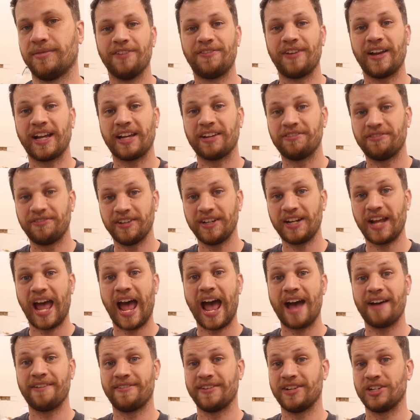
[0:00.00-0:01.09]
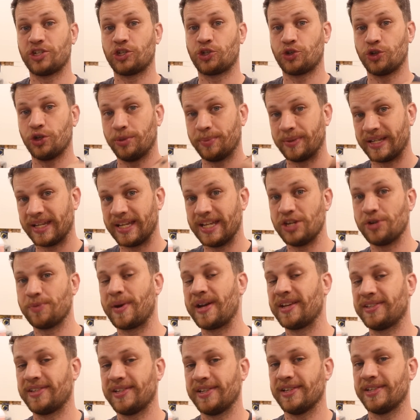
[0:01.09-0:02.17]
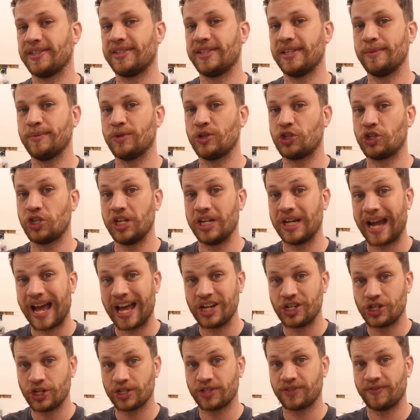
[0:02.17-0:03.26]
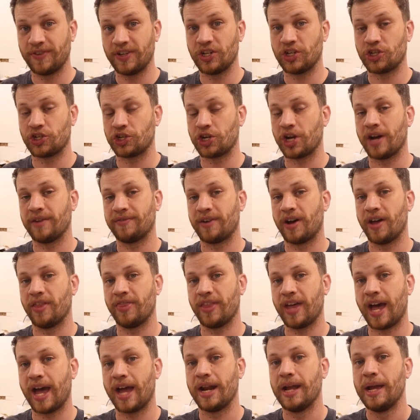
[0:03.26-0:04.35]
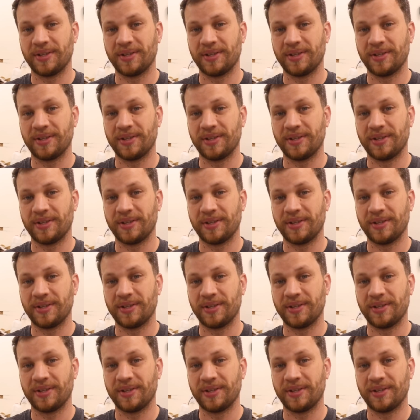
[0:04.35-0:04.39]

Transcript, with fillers: If I could fit a ½ inch drill bit into my CNC machine, I'd just finish it off on that,